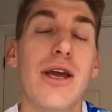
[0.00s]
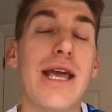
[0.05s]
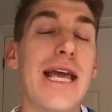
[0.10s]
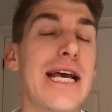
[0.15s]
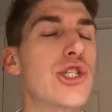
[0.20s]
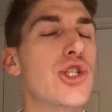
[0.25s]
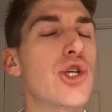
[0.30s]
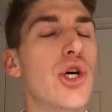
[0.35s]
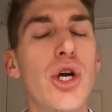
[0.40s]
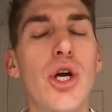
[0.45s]

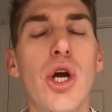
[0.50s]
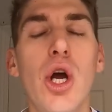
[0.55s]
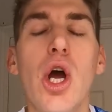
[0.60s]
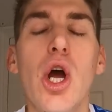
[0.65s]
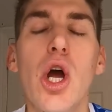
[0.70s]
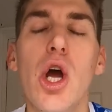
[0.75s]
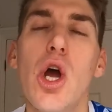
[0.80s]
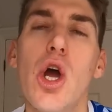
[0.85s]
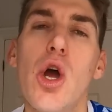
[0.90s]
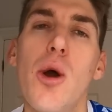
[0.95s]
Okay, so
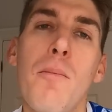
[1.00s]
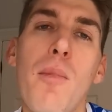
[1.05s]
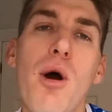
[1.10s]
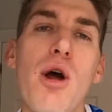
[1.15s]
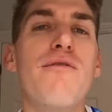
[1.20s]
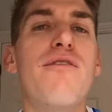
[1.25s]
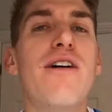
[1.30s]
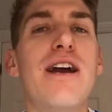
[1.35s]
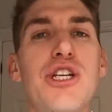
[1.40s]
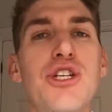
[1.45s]

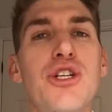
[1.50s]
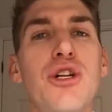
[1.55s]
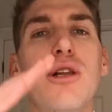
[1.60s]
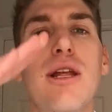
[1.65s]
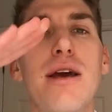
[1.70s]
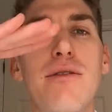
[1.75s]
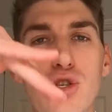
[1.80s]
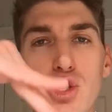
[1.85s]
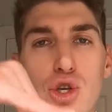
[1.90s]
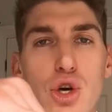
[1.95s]
motivational
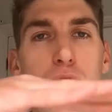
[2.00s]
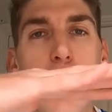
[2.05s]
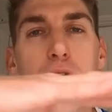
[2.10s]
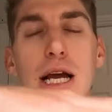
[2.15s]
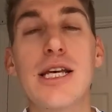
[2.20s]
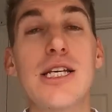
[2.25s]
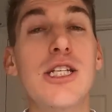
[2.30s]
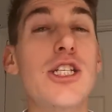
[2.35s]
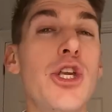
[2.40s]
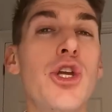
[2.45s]
levels go
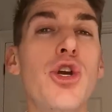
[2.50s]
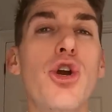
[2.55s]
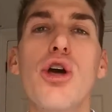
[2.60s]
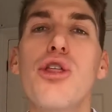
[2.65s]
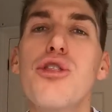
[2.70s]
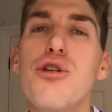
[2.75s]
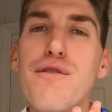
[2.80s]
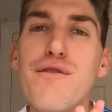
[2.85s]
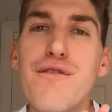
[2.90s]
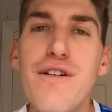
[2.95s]
like this, and you go
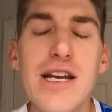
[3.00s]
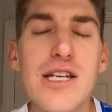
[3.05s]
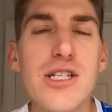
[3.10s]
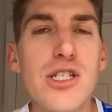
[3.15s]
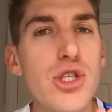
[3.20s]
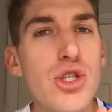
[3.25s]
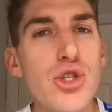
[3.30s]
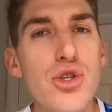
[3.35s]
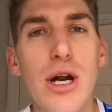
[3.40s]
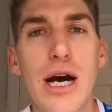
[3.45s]
through
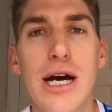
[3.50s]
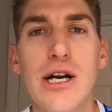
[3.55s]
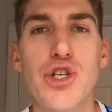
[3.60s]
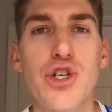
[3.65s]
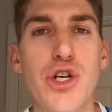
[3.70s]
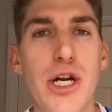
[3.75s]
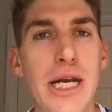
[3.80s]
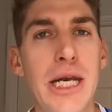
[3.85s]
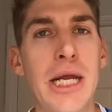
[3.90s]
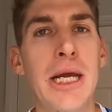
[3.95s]
phases throughout
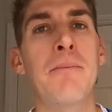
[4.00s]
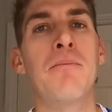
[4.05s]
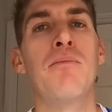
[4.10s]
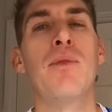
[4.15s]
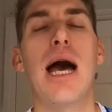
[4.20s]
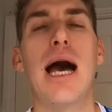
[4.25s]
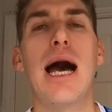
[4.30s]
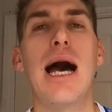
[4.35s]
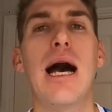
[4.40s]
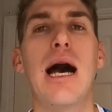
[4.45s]
training
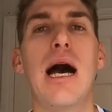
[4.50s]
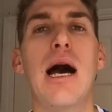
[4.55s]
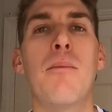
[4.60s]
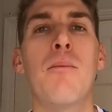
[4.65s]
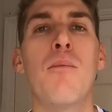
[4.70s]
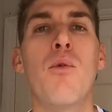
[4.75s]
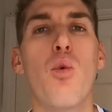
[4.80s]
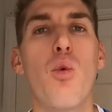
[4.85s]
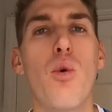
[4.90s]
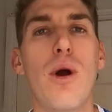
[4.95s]

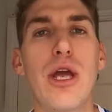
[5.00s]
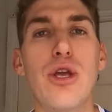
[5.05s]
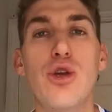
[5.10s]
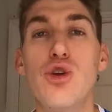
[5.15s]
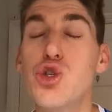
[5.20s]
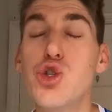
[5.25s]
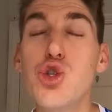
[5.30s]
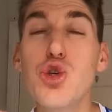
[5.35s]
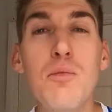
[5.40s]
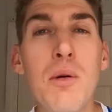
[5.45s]
where
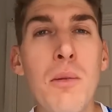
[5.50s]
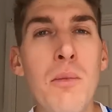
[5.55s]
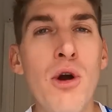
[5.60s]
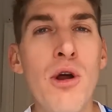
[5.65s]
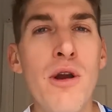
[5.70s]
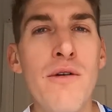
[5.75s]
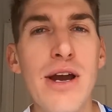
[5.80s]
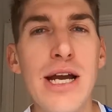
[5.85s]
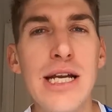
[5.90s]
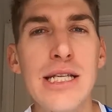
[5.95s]
you're super
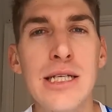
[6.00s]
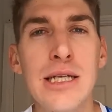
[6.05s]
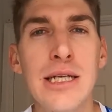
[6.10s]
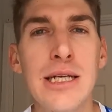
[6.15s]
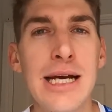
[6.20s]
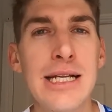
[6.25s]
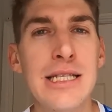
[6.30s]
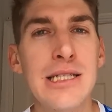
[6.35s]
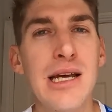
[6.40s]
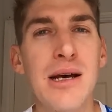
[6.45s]

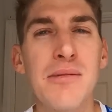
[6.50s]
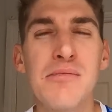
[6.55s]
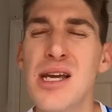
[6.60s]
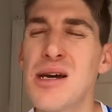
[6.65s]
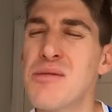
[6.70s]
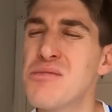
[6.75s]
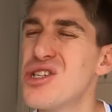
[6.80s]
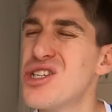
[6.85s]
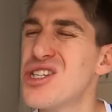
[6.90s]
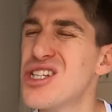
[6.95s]
motivated and
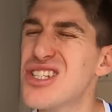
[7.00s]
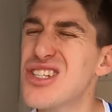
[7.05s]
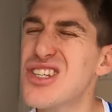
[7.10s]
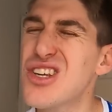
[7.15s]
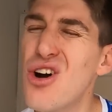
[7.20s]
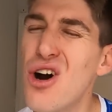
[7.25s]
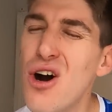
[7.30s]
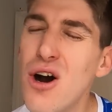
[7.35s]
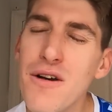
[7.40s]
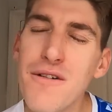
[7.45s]
sometimes you just
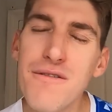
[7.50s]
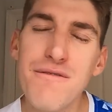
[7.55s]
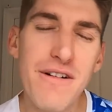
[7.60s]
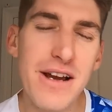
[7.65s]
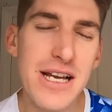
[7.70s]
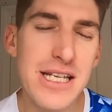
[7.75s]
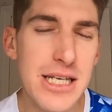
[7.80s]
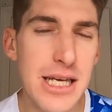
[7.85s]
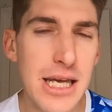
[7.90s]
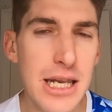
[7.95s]
can't
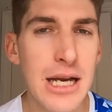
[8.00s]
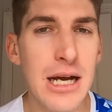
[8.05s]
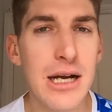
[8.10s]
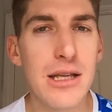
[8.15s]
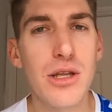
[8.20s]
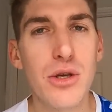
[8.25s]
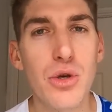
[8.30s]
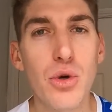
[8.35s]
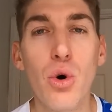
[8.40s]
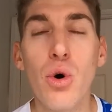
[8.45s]
face getting
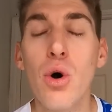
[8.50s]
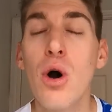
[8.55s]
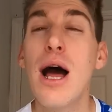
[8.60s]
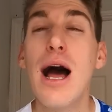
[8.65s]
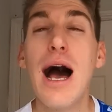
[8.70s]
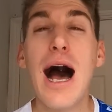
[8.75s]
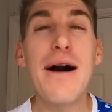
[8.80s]
out the door.